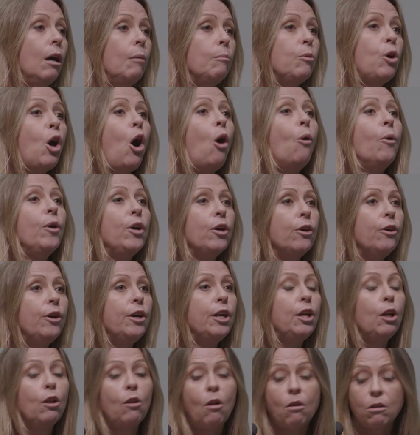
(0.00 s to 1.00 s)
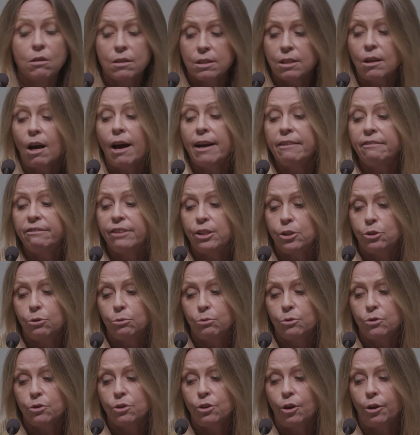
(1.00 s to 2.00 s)
co-occurred alongside
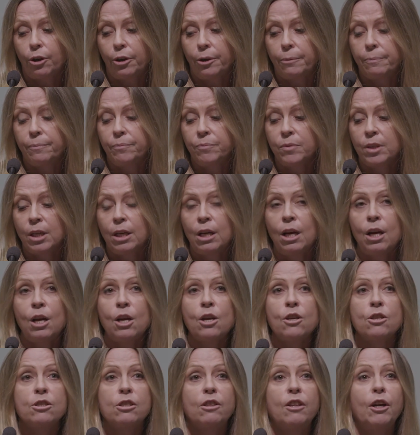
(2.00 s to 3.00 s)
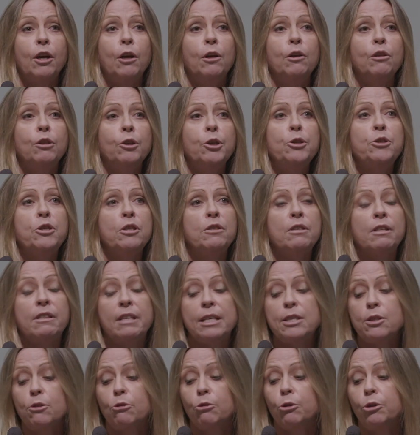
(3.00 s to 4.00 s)
visual snow. So the conclusion that
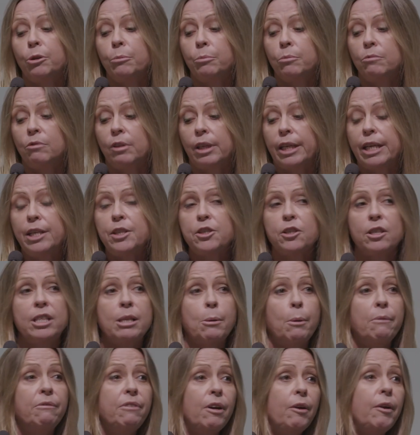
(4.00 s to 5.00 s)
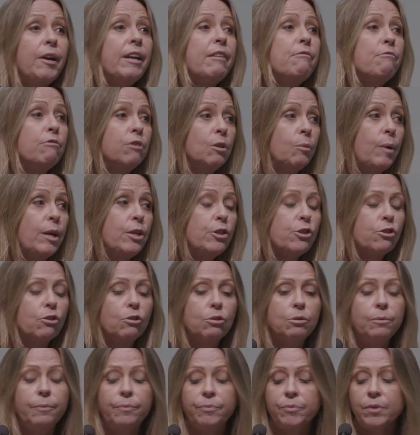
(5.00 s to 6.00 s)
this group reached, and they were very
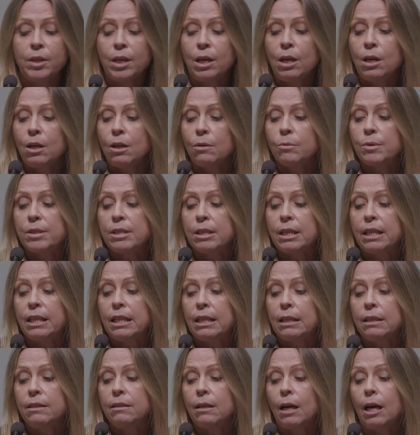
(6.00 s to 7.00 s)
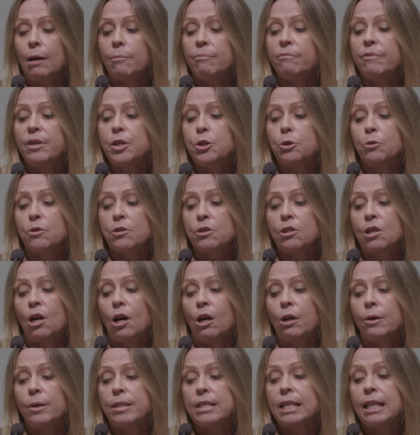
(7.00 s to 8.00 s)
influential, was that visual
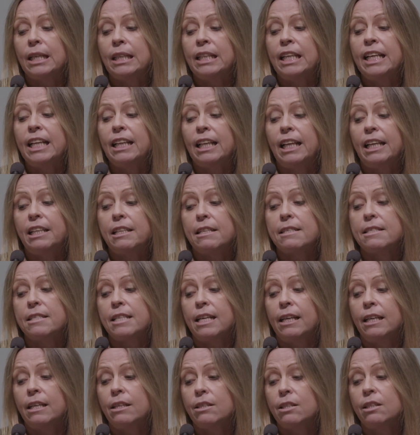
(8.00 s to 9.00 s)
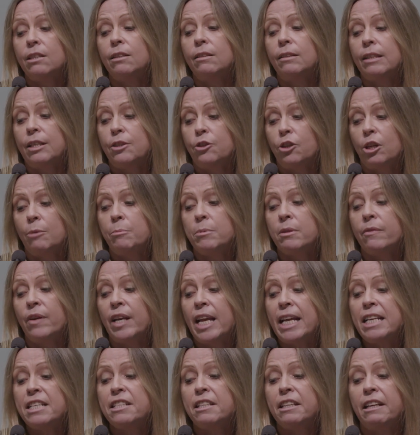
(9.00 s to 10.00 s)
snow is clinically distinct in terms of
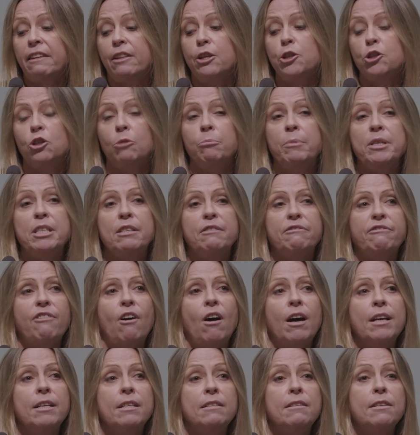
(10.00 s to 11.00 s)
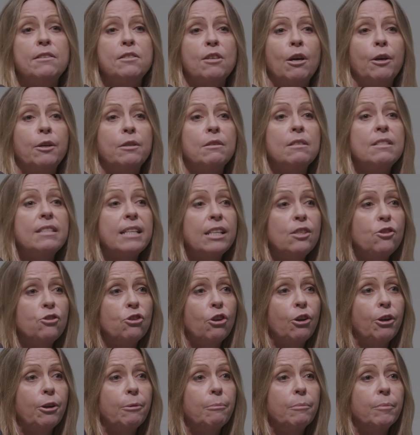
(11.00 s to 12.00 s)
an entity that should be defined as its own
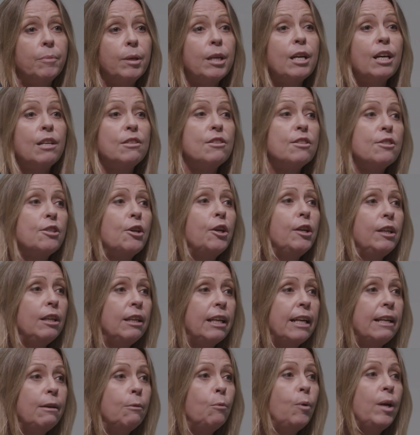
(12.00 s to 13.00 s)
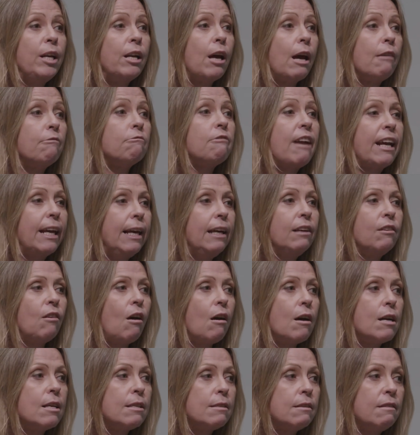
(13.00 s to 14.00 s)
syndrome. And certainly we now
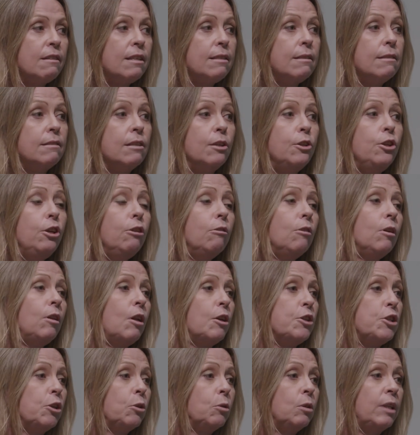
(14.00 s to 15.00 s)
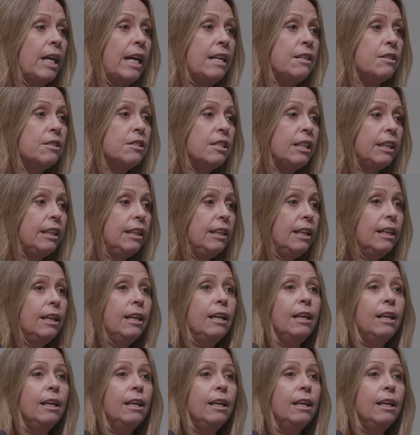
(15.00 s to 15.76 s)
recognise that this is a neurological entity,